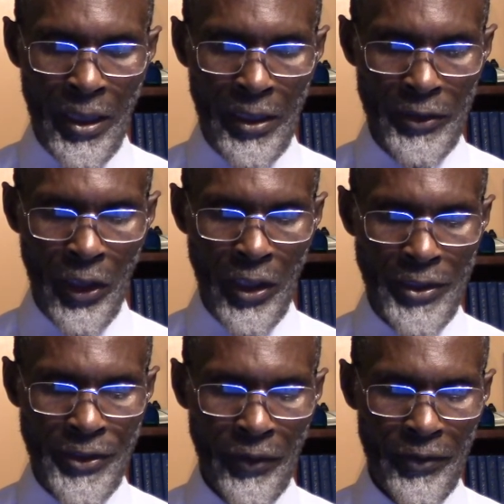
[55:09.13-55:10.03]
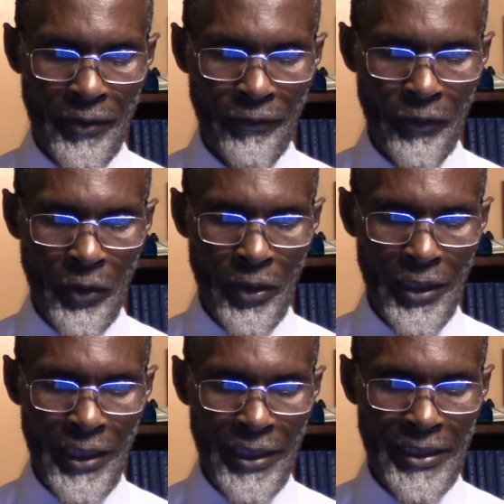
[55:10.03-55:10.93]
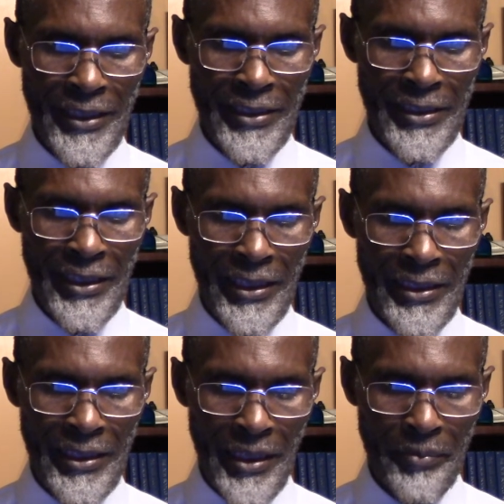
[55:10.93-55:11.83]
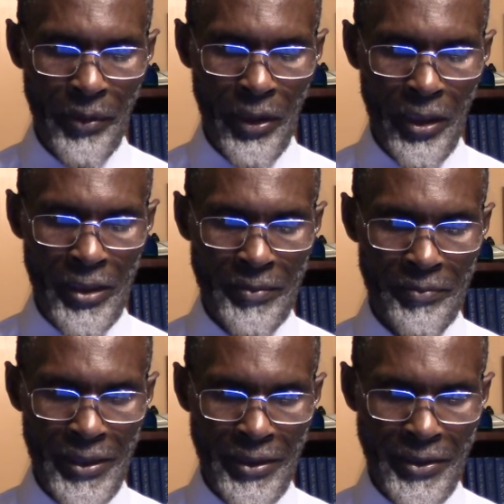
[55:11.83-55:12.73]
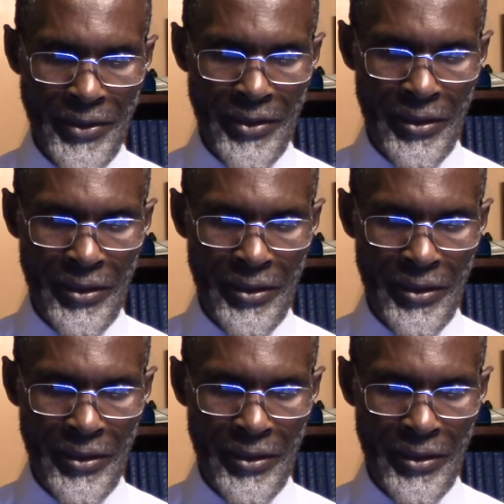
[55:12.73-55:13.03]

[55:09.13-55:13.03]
and also the four-headed leopard beast.